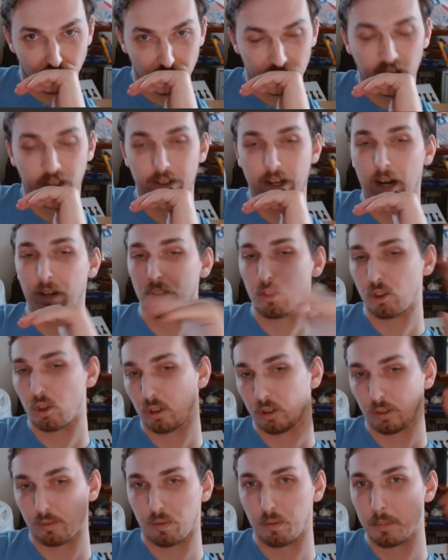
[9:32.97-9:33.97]
And now this should
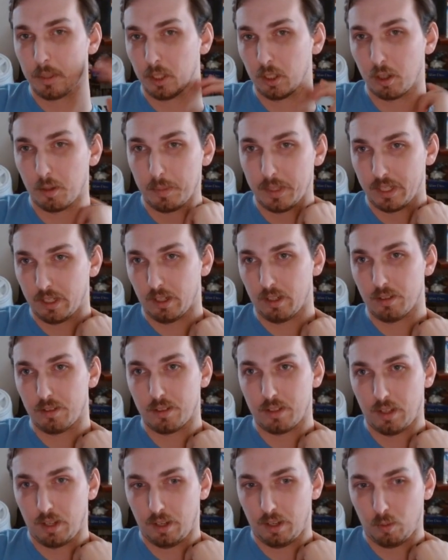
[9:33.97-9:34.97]
look familiar because,
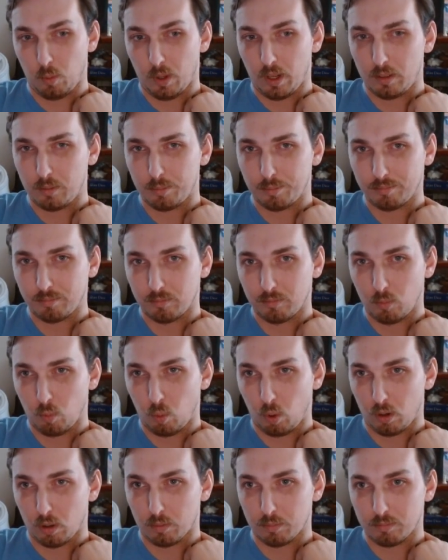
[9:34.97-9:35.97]
well,
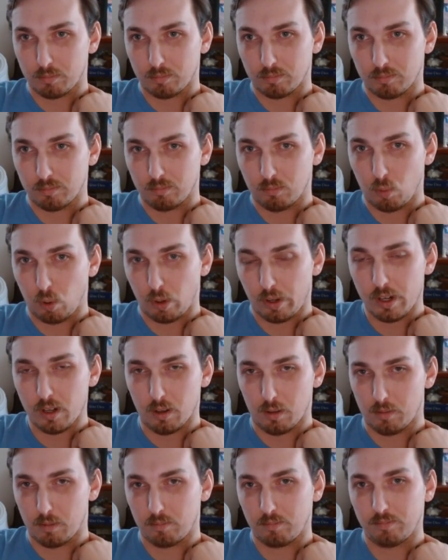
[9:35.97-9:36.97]
we're
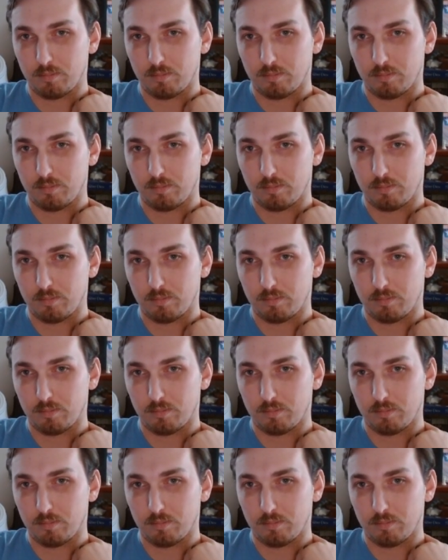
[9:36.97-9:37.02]
here.